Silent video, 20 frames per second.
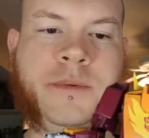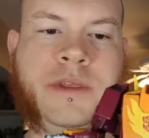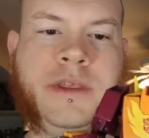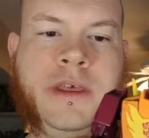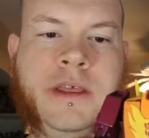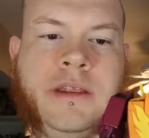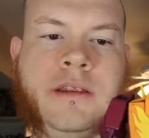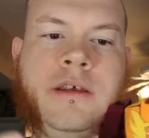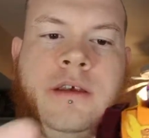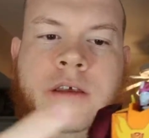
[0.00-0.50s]
but
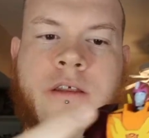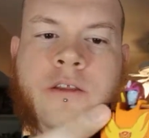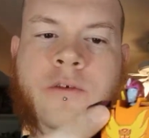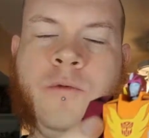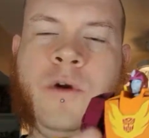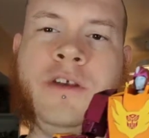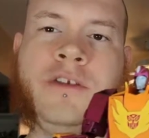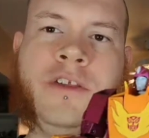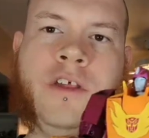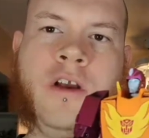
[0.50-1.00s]
then the
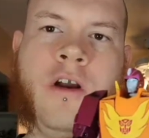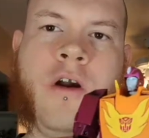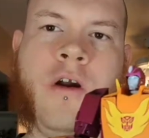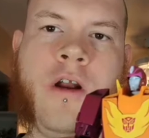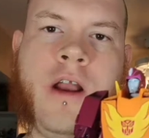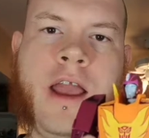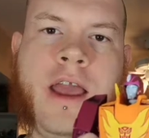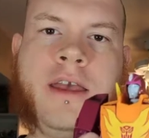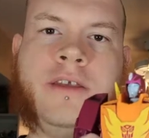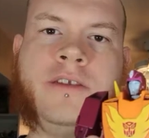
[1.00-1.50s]
rest of the
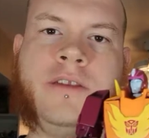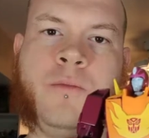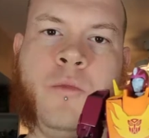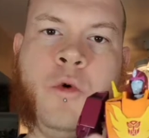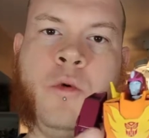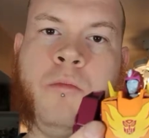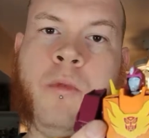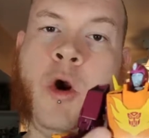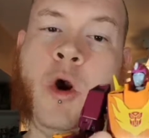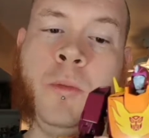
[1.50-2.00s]
car has the
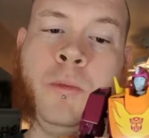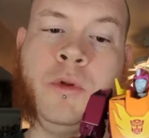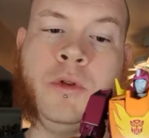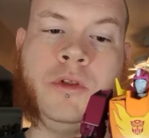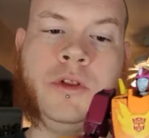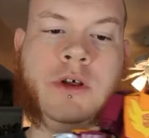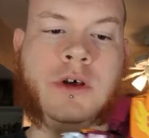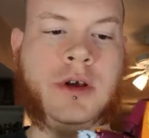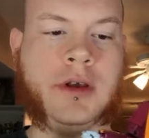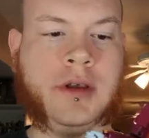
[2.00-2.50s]
more
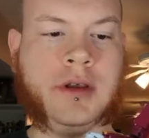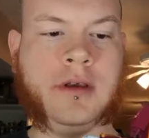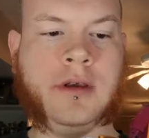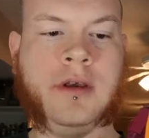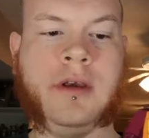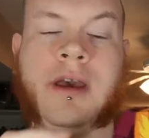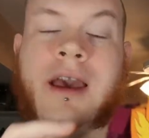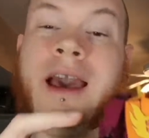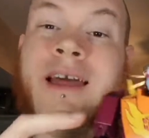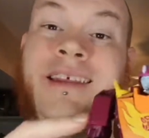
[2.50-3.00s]
purple look.
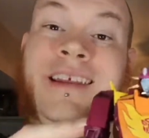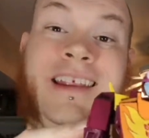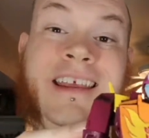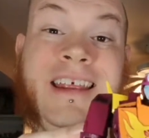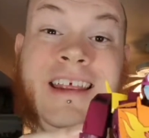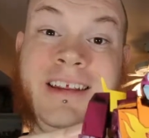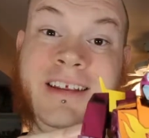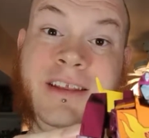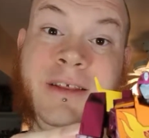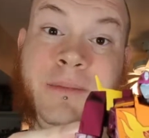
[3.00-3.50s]
And then you
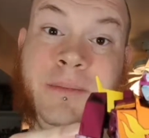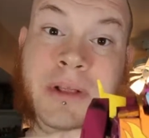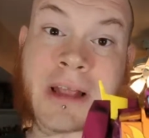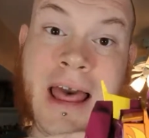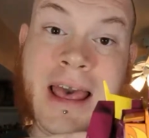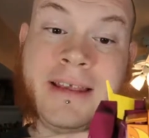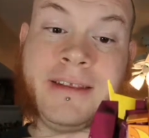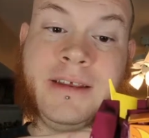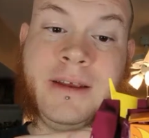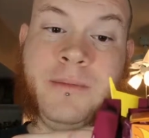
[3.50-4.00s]
get into the
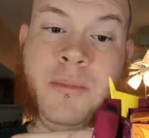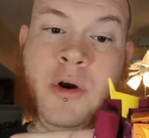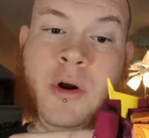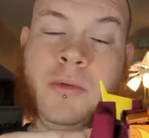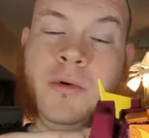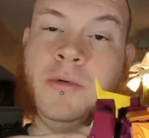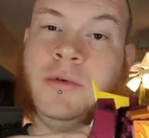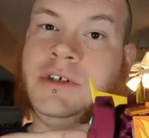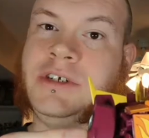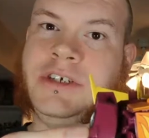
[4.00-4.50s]
plastic
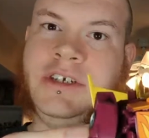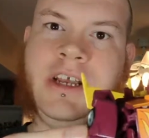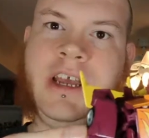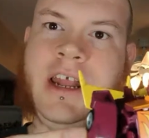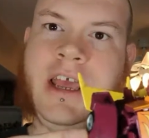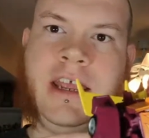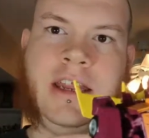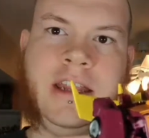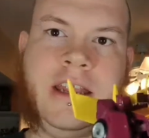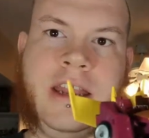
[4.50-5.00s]
purple, which is
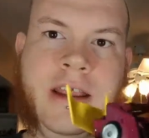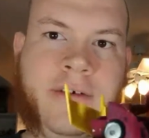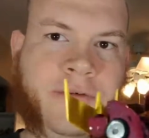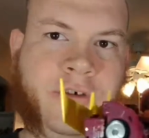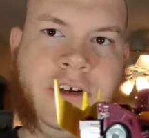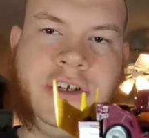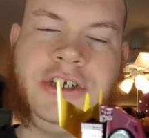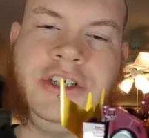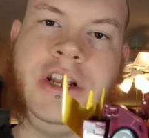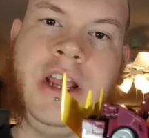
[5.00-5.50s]
yet a
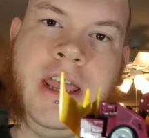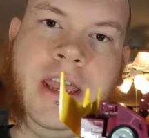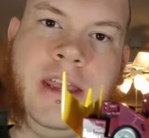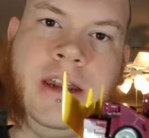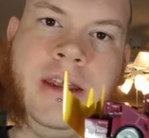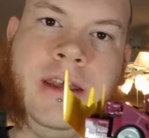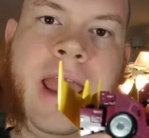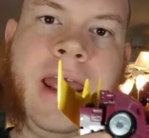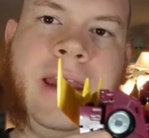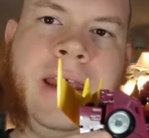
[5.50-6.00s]
different
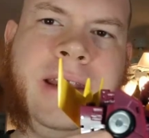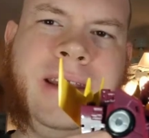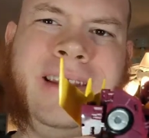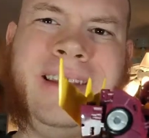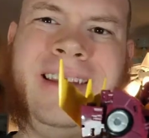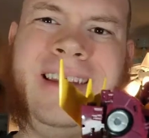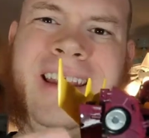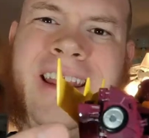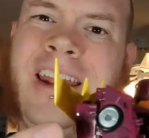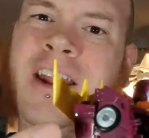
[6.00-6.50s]
shade. And
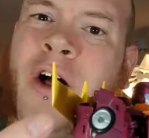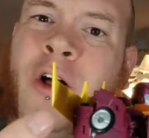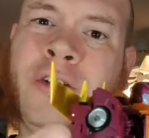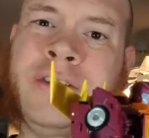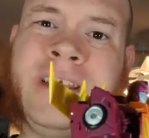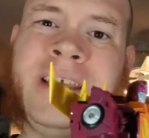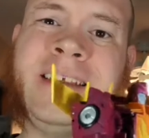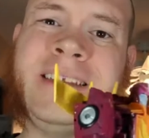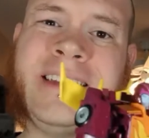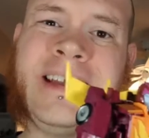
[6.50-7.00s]
it all
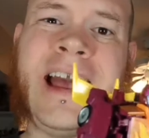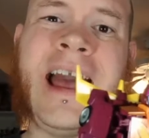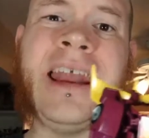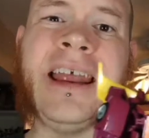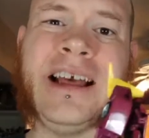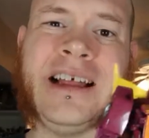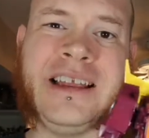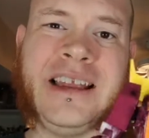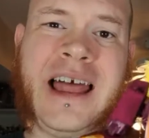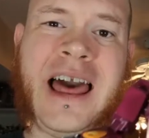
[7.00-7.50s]
tends to
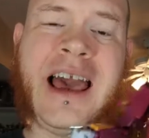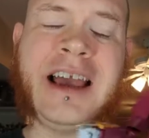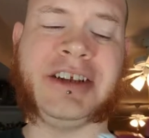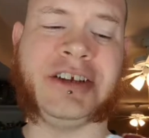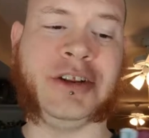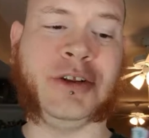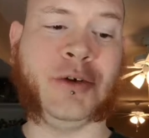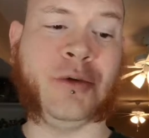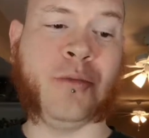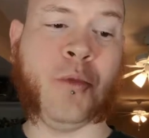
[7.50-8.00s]
kind of
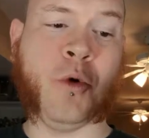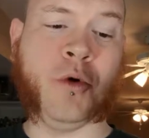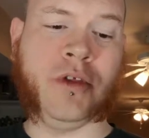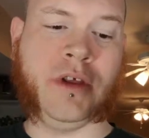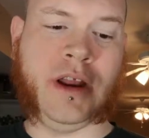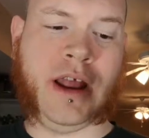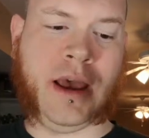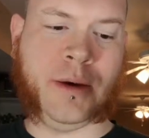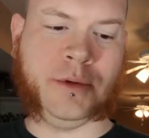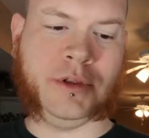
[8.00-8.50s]
clash a little more
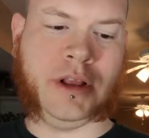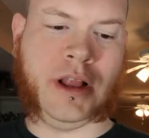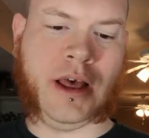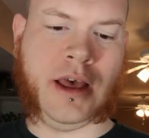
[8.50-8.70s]
than I would